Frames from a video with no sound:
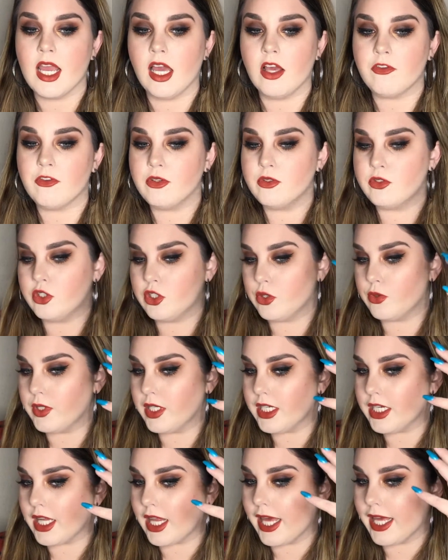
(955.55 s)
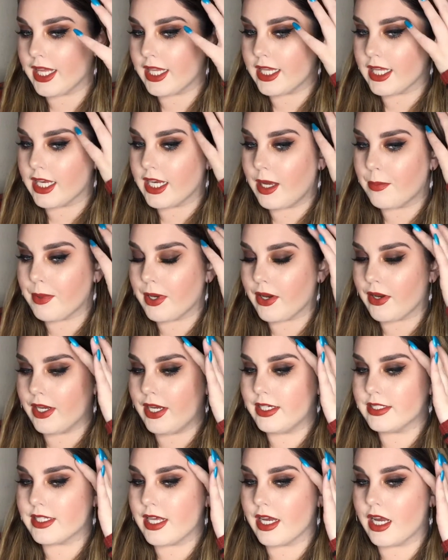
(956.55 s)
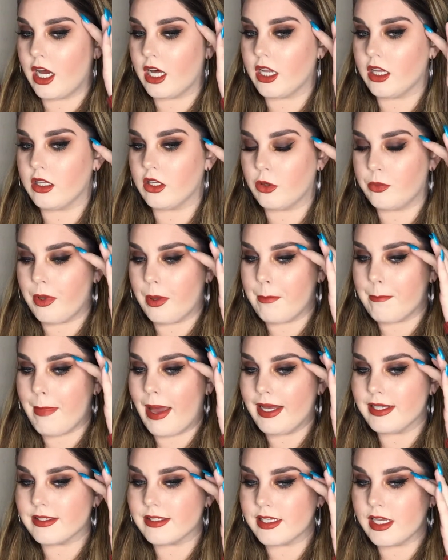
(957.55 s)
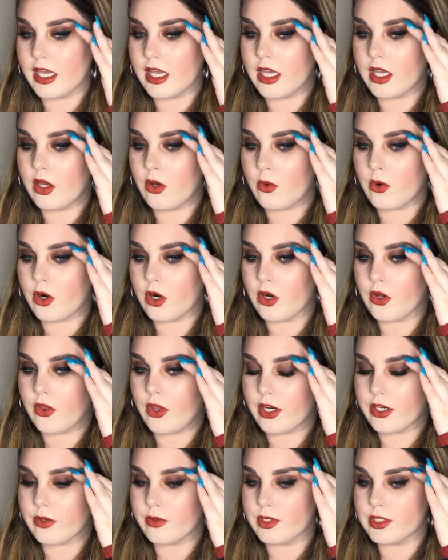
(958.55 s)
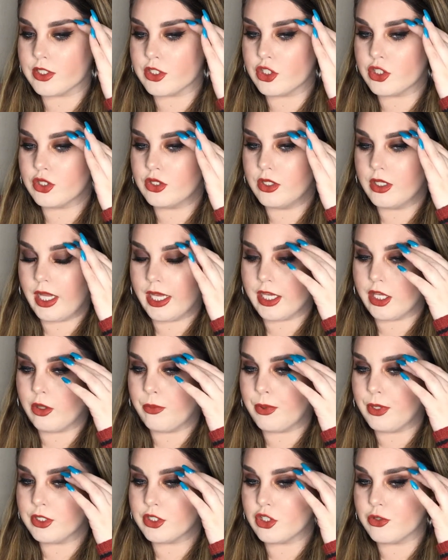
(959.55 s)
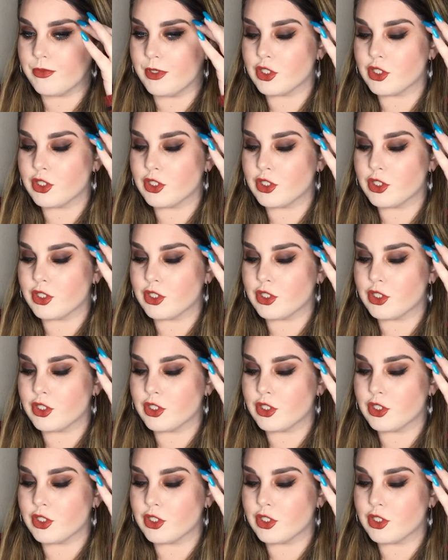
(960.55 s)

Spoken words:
if you do need to like clean up areas that got a little bit messy, or there was like you put too